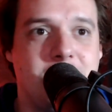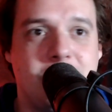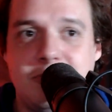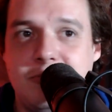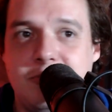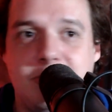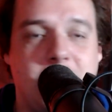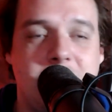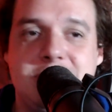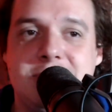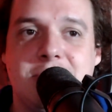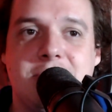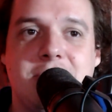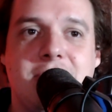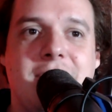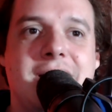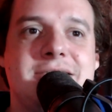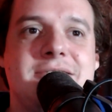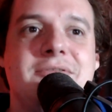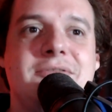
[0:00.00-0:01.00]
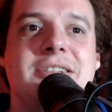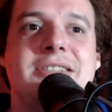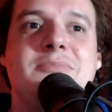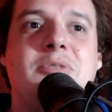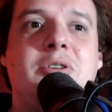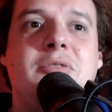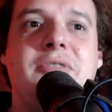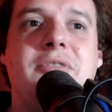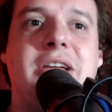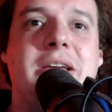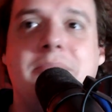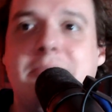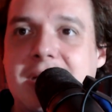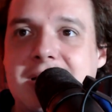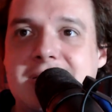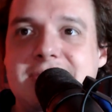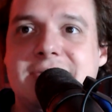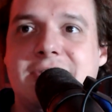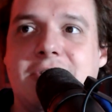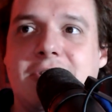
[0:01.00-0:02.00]
goes through the rest of this movie and
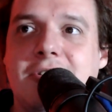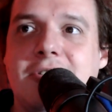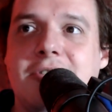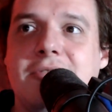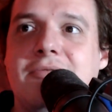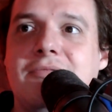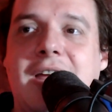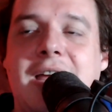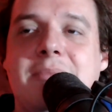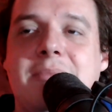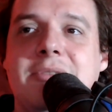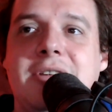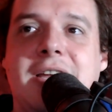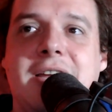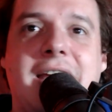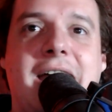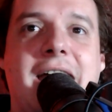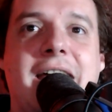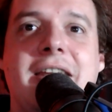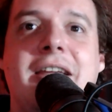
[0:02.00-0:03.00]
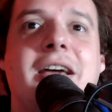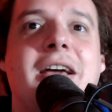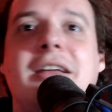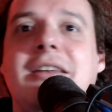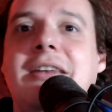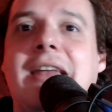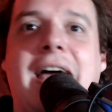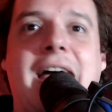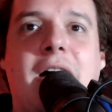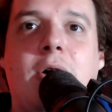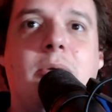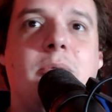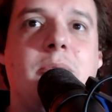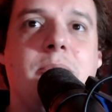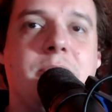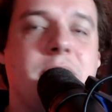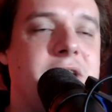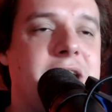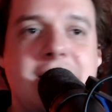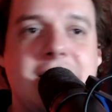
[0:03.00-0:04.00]
meets her family again, now
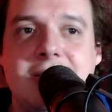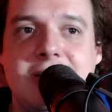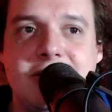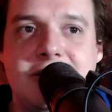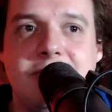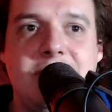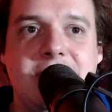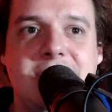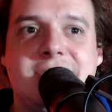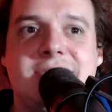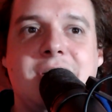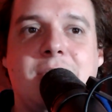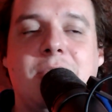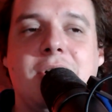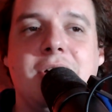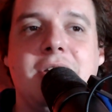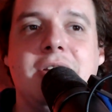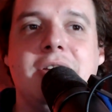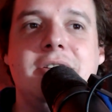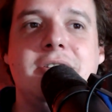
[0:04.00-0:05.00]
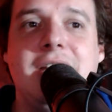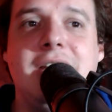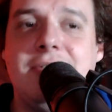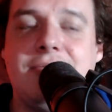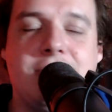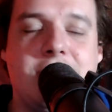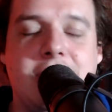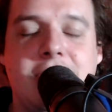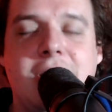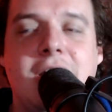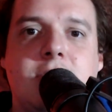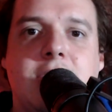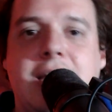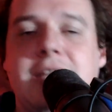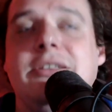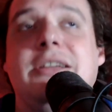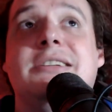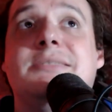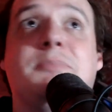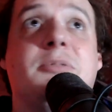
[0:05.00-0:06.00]
pretending to be someone different, at
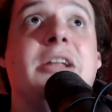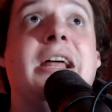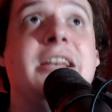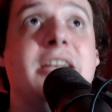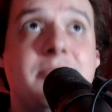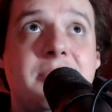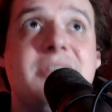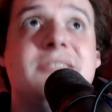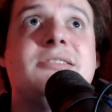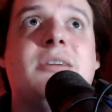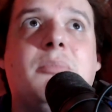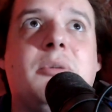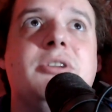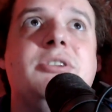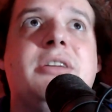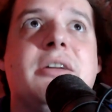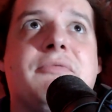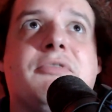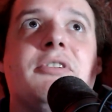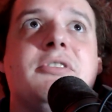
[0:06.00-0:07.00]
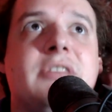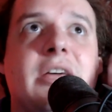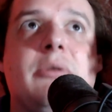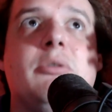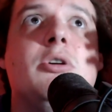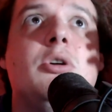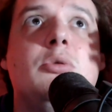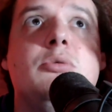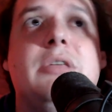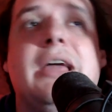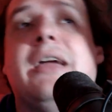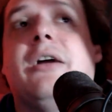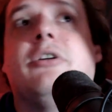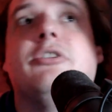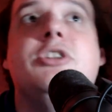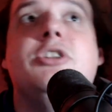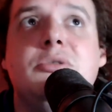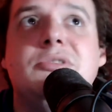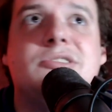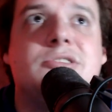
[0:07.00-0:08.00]
least pretending to be someone different than who they are
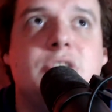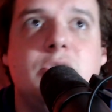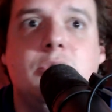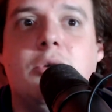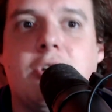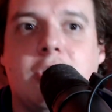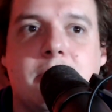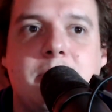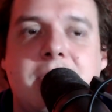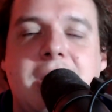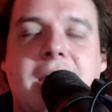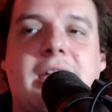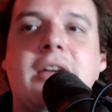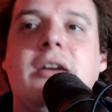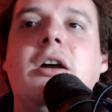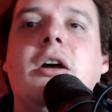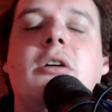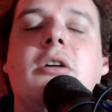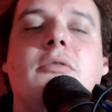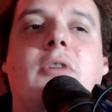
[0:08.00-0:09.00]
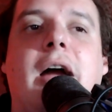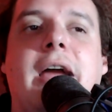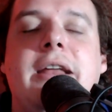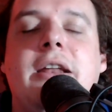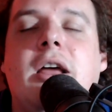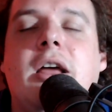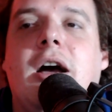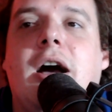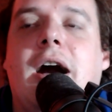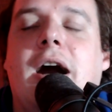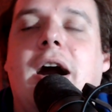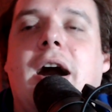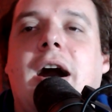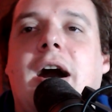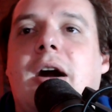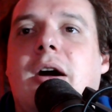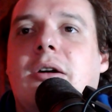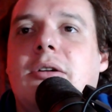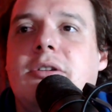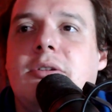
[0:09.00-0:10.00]
used to her being, right?
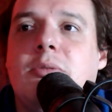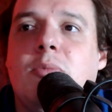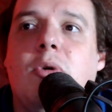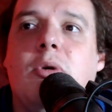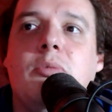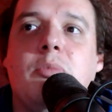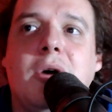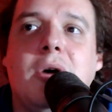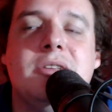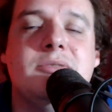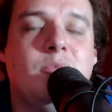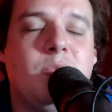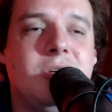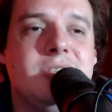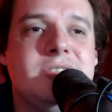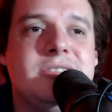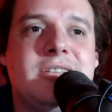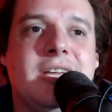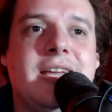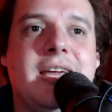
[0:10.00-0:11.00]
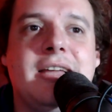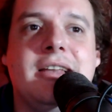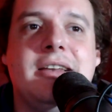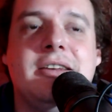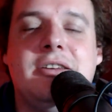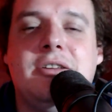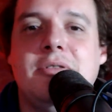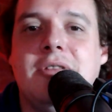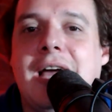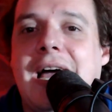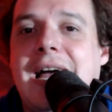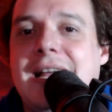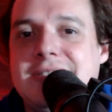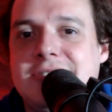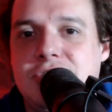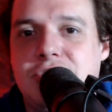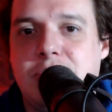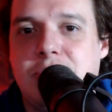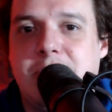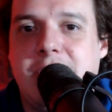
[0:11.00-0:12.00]
Once they get into that
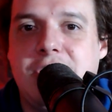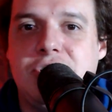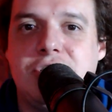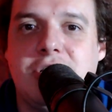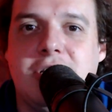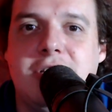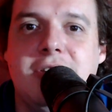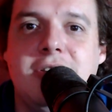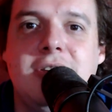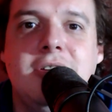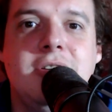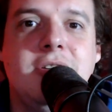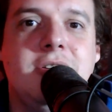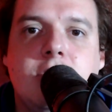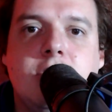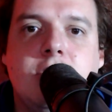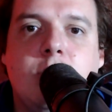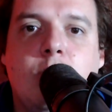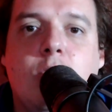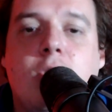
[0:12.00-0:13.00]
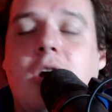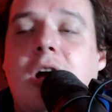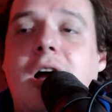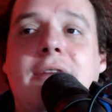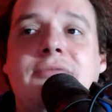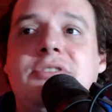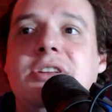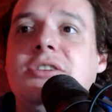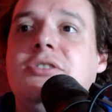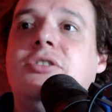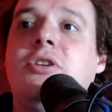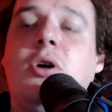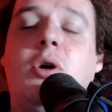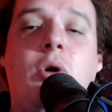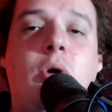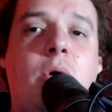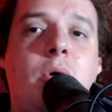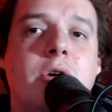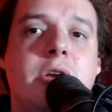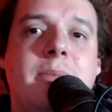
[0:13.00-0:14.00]
situation, we're often
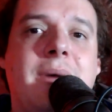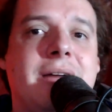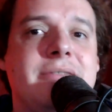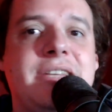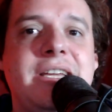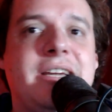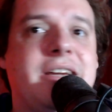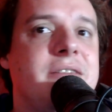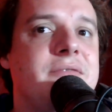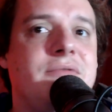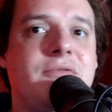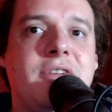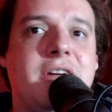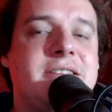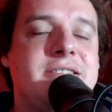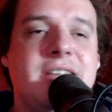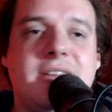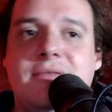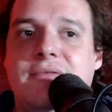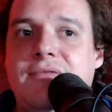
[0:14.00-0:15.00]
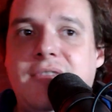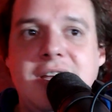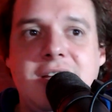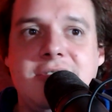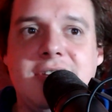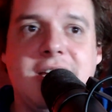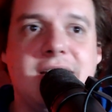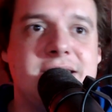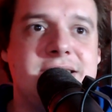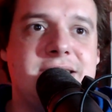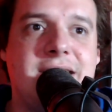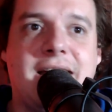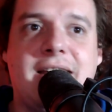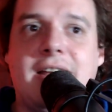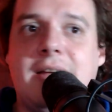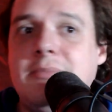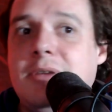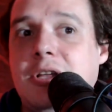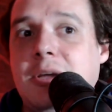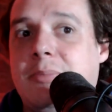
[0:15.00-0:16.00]
told about the conflicted feelings that
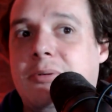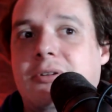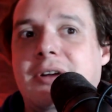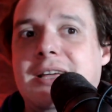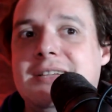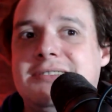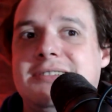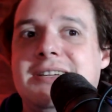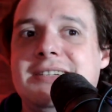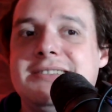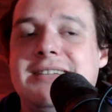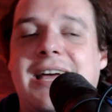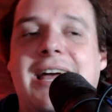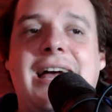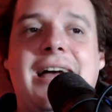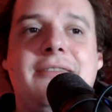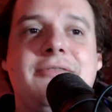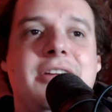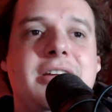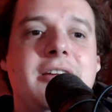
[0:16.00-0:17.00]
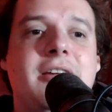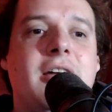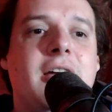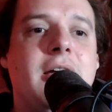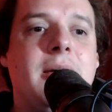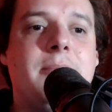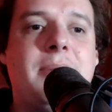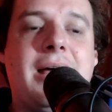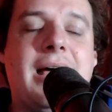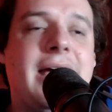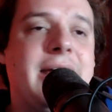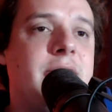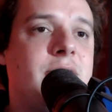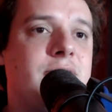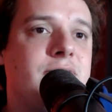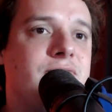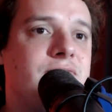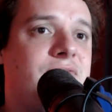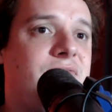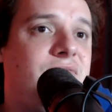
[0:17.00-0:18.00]
Emilia Pérez is having, but I don't
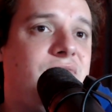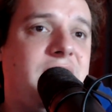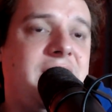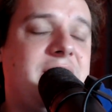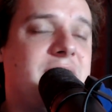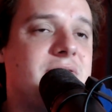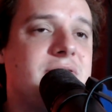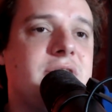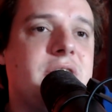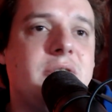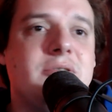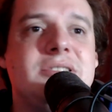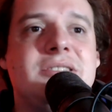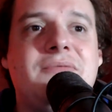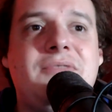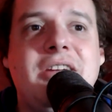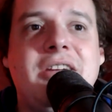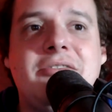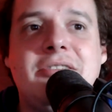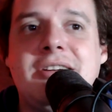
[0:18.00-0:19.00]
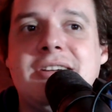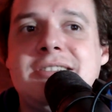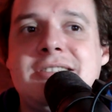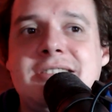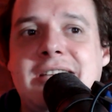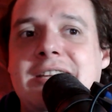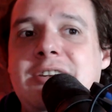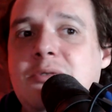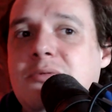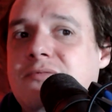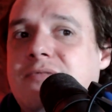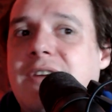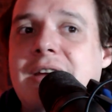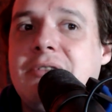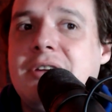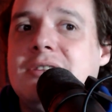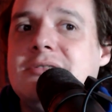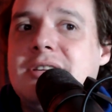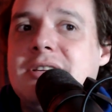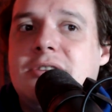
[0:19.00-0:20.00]
feel those feelings because I knew
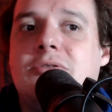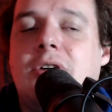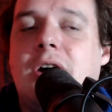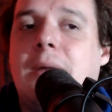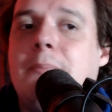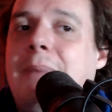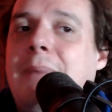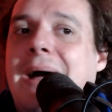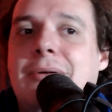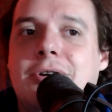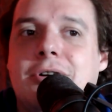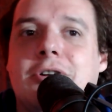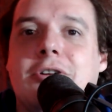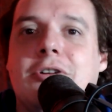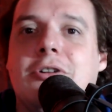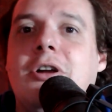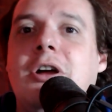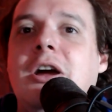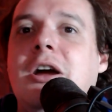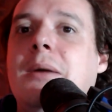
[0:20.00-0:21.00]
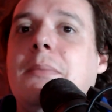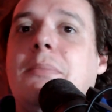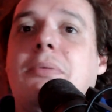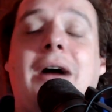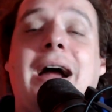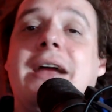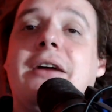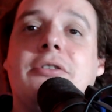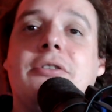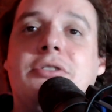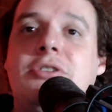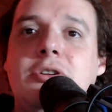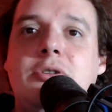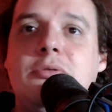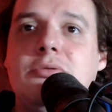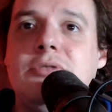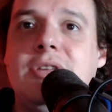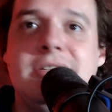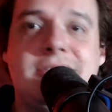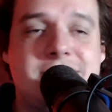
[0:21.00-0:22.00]
very little about her prior to
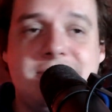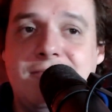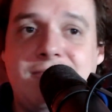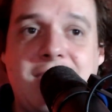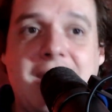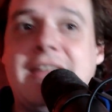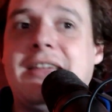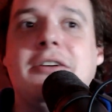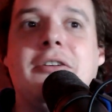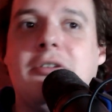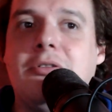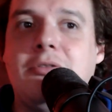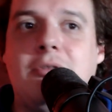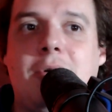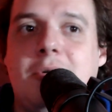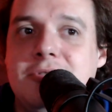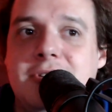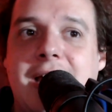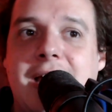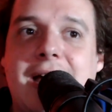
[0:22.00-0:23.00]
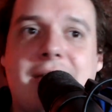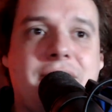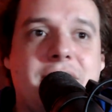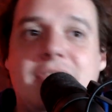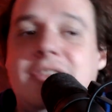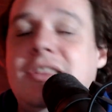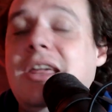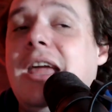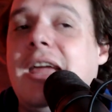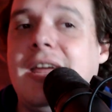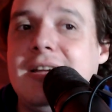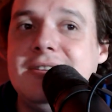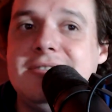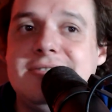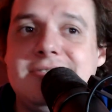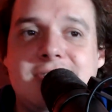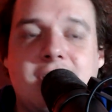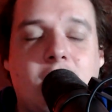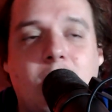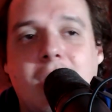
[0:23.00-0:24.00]
this faking her own death thing.
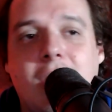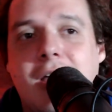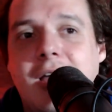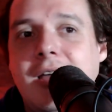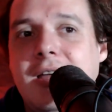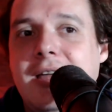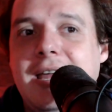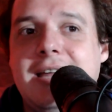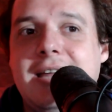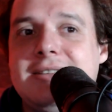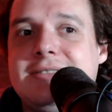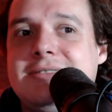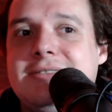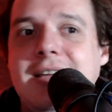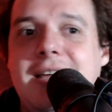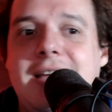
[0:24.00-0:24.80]
So it